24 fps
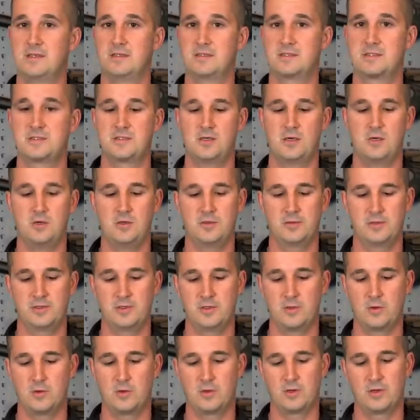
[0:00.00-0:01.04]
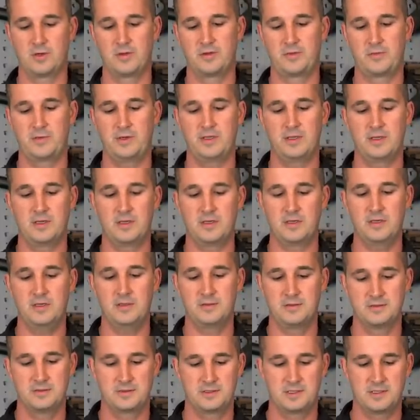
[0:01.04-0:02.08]
install your three lug
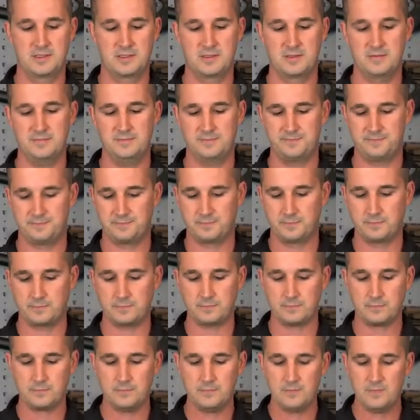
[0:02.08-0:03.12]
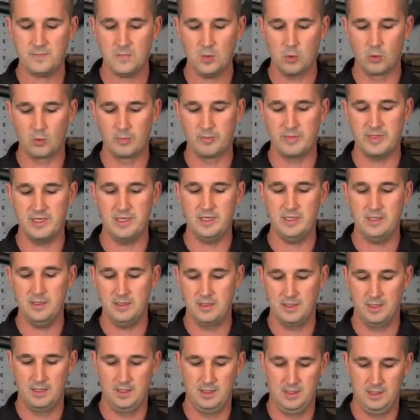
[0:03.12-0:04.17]
system, or B,
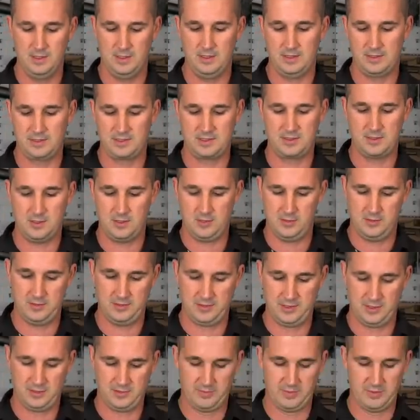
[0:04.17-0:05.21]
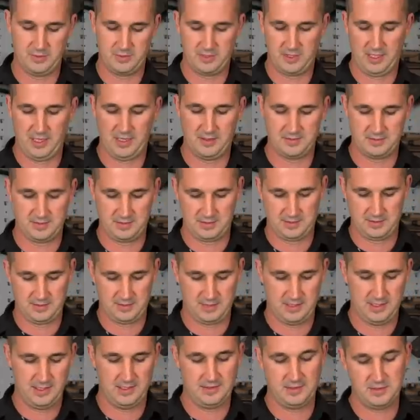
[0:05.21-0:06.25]
install your booster housing.
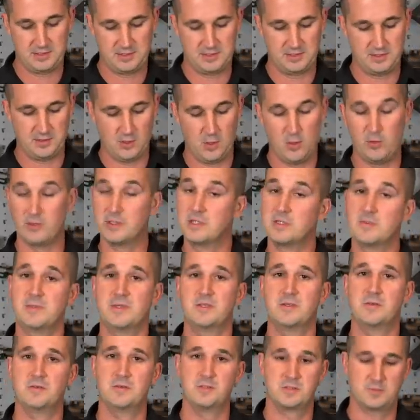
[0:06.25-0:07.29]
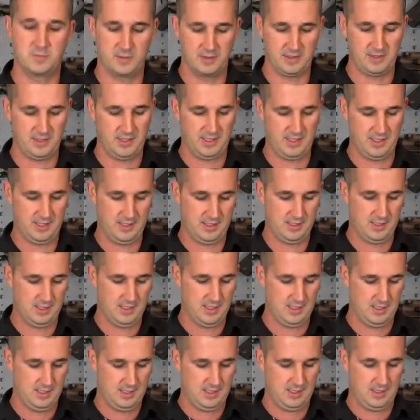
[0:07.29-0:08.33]
Again, this is only to be used with a,
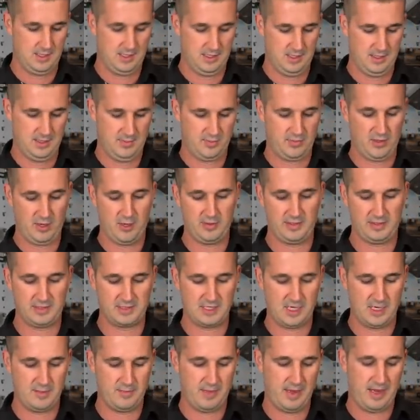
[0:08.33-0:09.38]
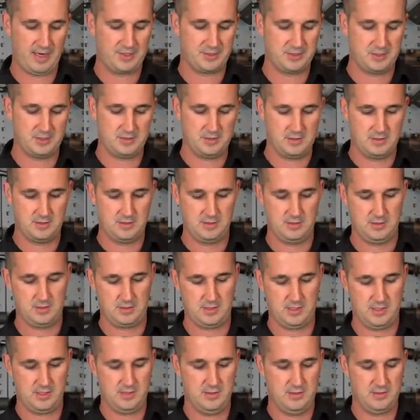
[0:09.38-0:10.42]
a Browning type action.
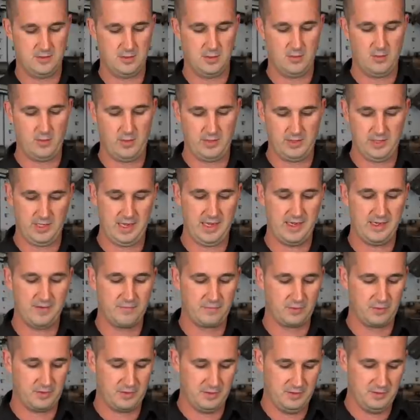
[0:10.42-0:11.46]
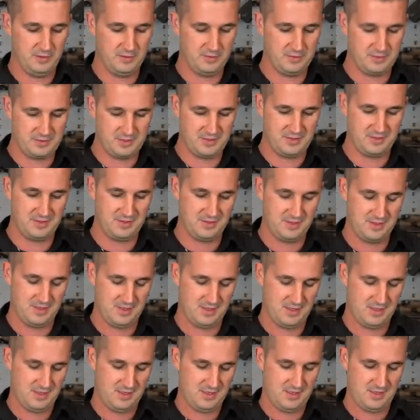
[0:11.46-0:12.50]
Okay, you don't want to ever use
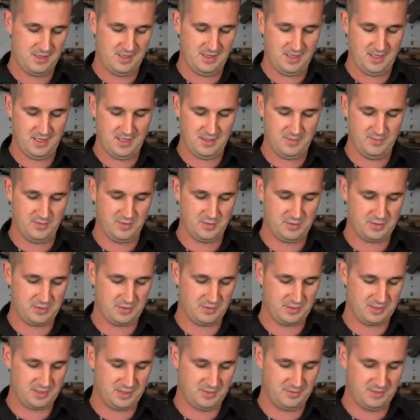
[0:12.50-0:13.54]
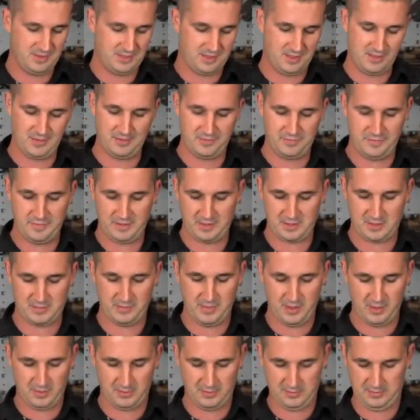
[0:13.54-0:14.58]
a booster assembly on a fixed
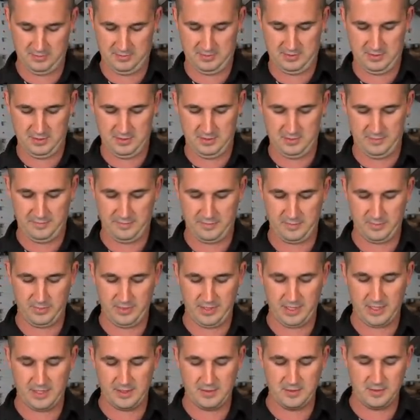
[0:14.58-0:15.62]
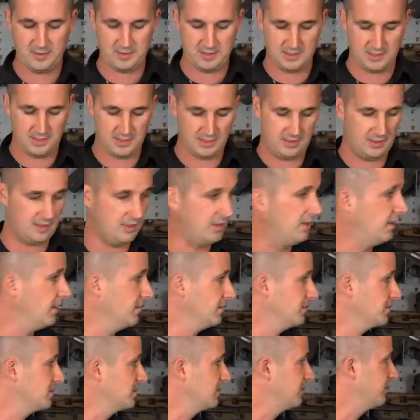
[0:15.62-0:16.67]
barrel. So if you plan on using it
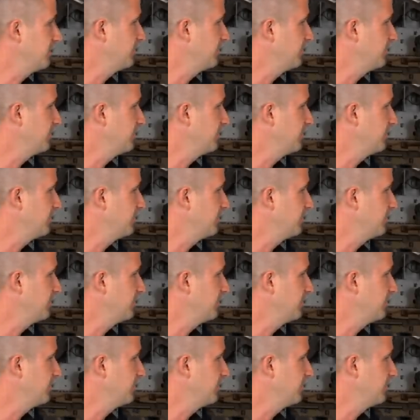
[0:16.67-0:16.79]
on just a